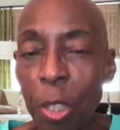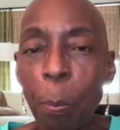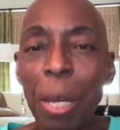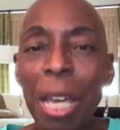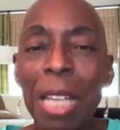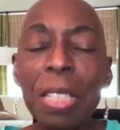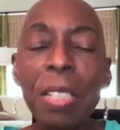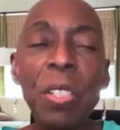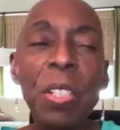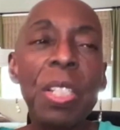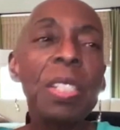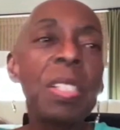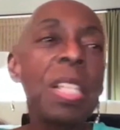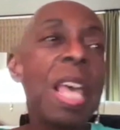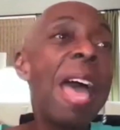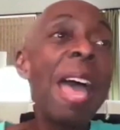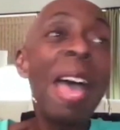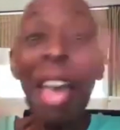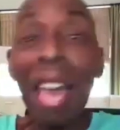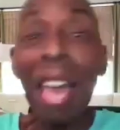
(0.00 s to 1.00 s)
the body says,
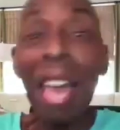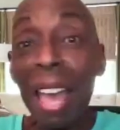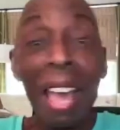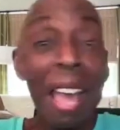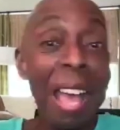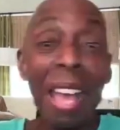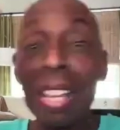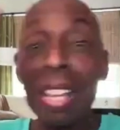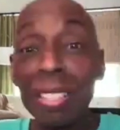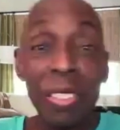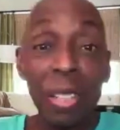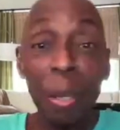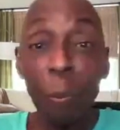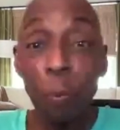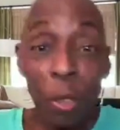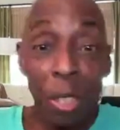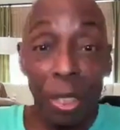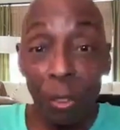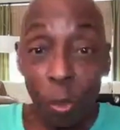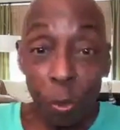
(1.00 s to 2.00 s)

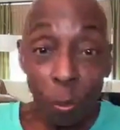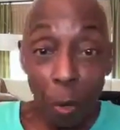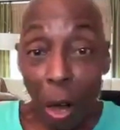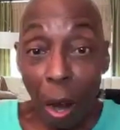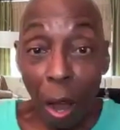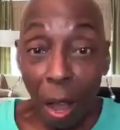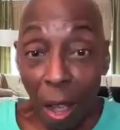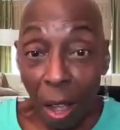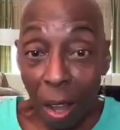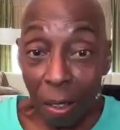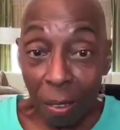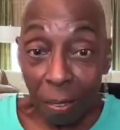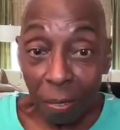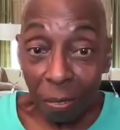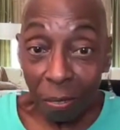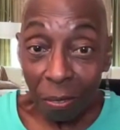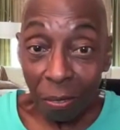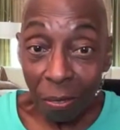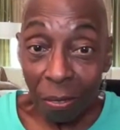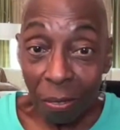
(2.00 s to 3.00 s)
something's wrong,
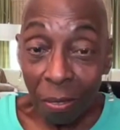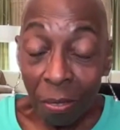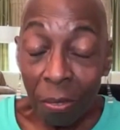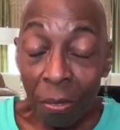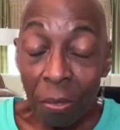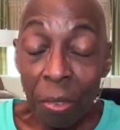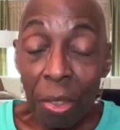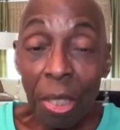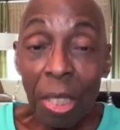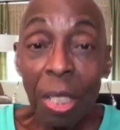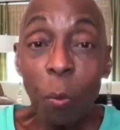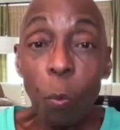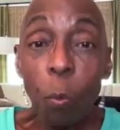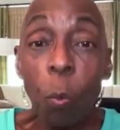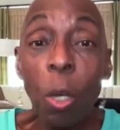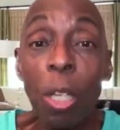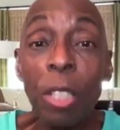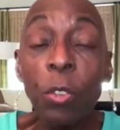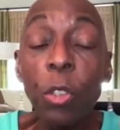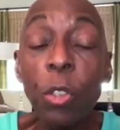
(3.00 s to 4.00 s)
it
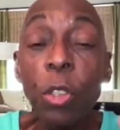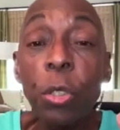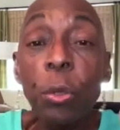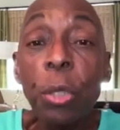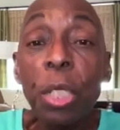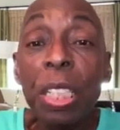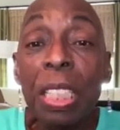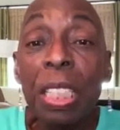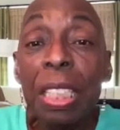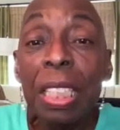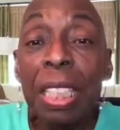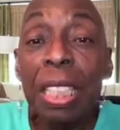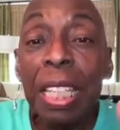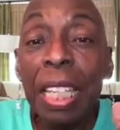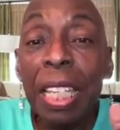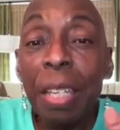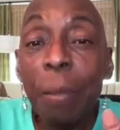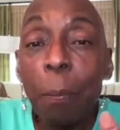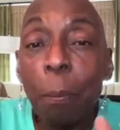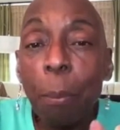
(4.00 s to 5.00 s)
wants you to
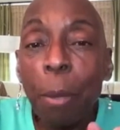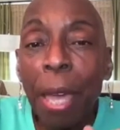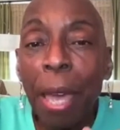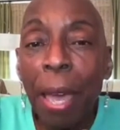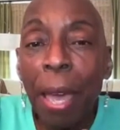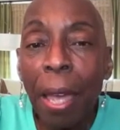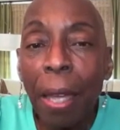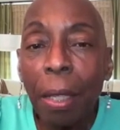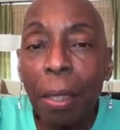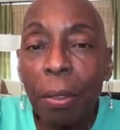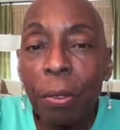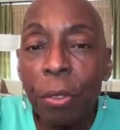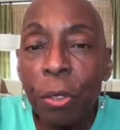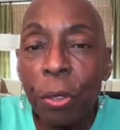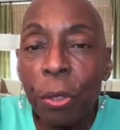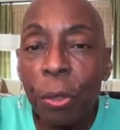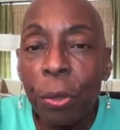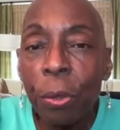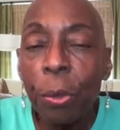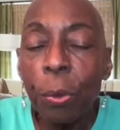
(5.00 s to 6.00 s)
get back
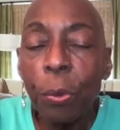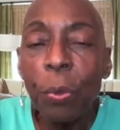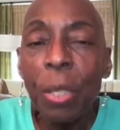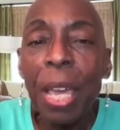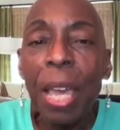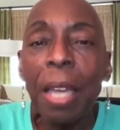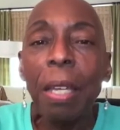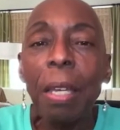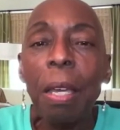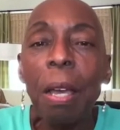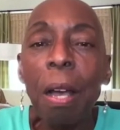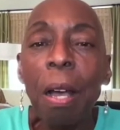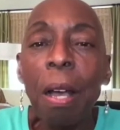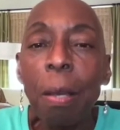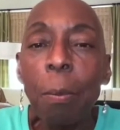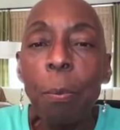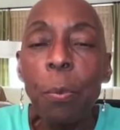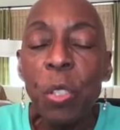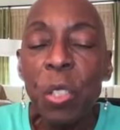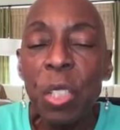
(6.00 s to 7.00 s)
to that
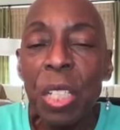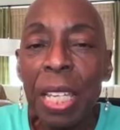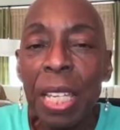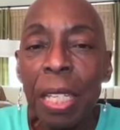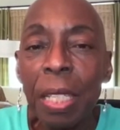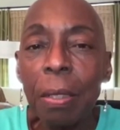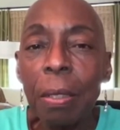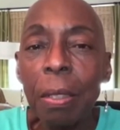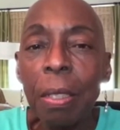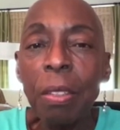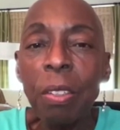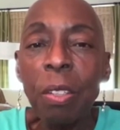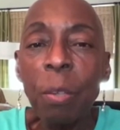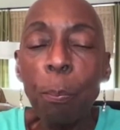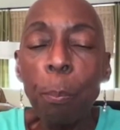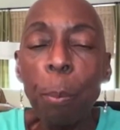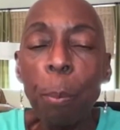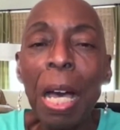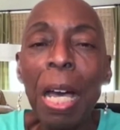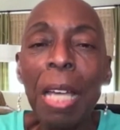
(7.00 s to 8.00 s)
calm state that the
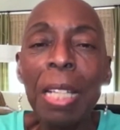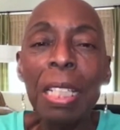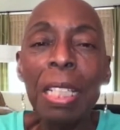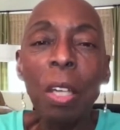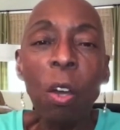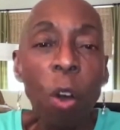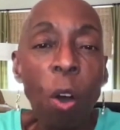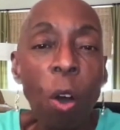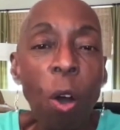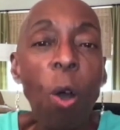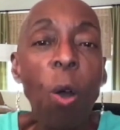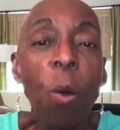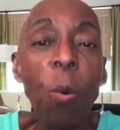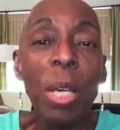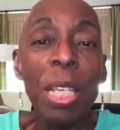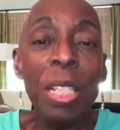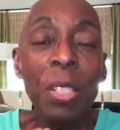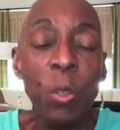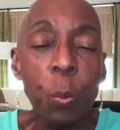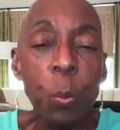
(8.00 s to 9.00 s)
body
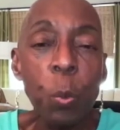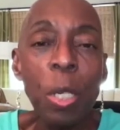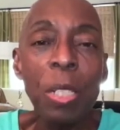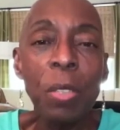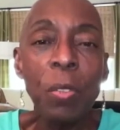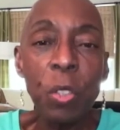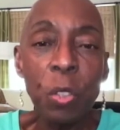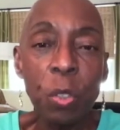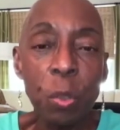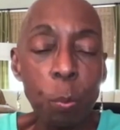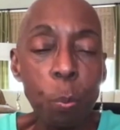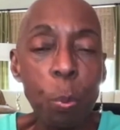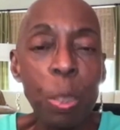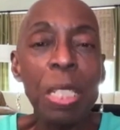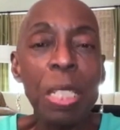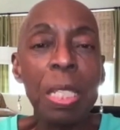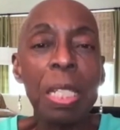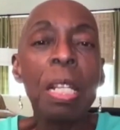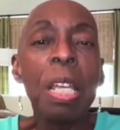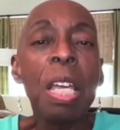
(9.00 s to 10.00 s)
always wants to
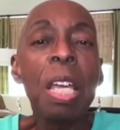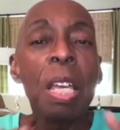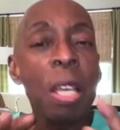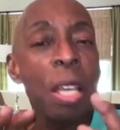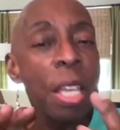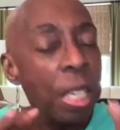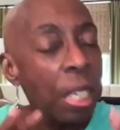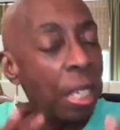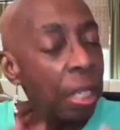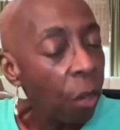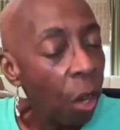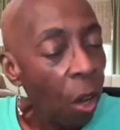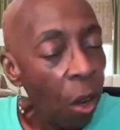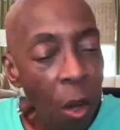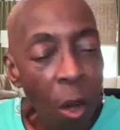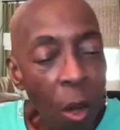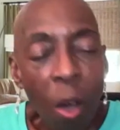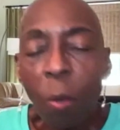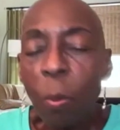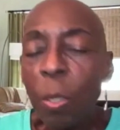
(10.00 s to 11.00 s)
be in. It
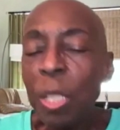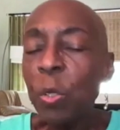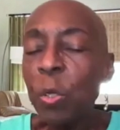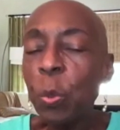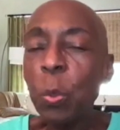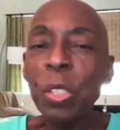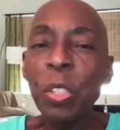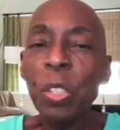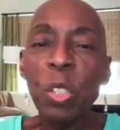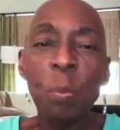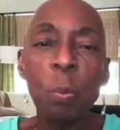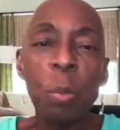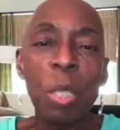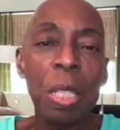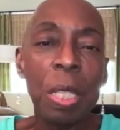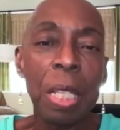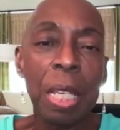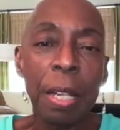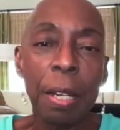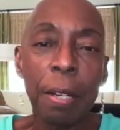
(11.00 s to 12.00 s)
always wants to
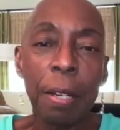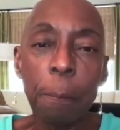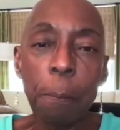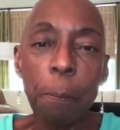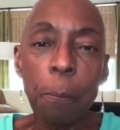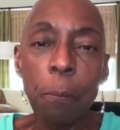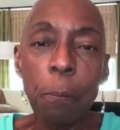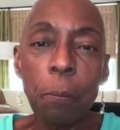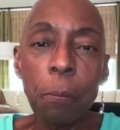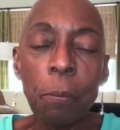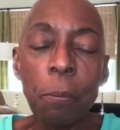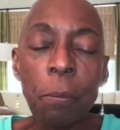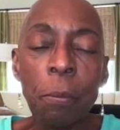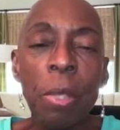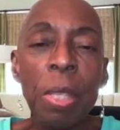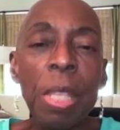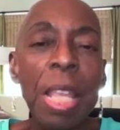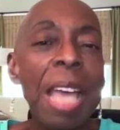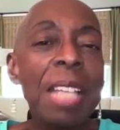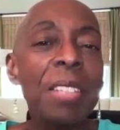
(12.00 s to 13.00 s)
be there.
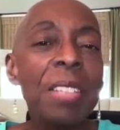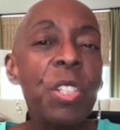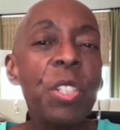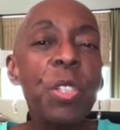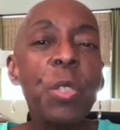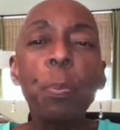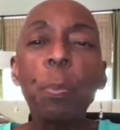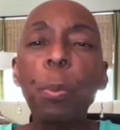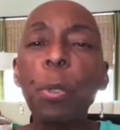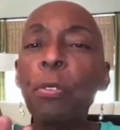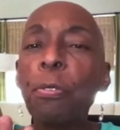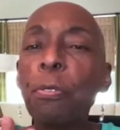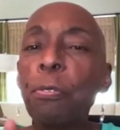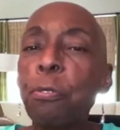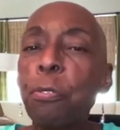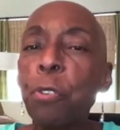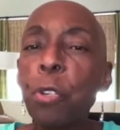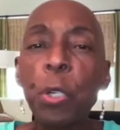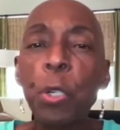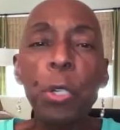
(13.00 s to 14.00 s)
That's its
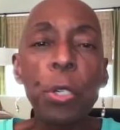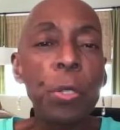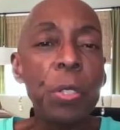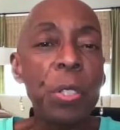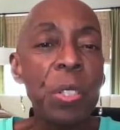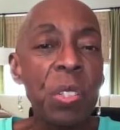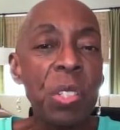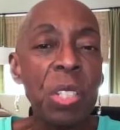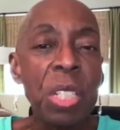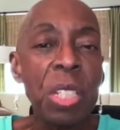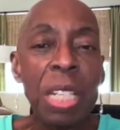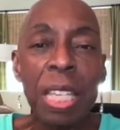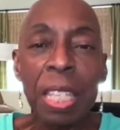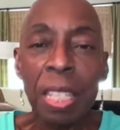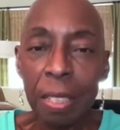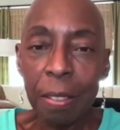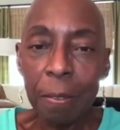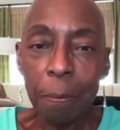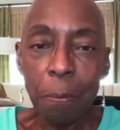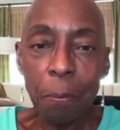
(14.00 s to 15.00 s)
preferred
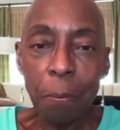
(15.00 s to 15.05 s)
state.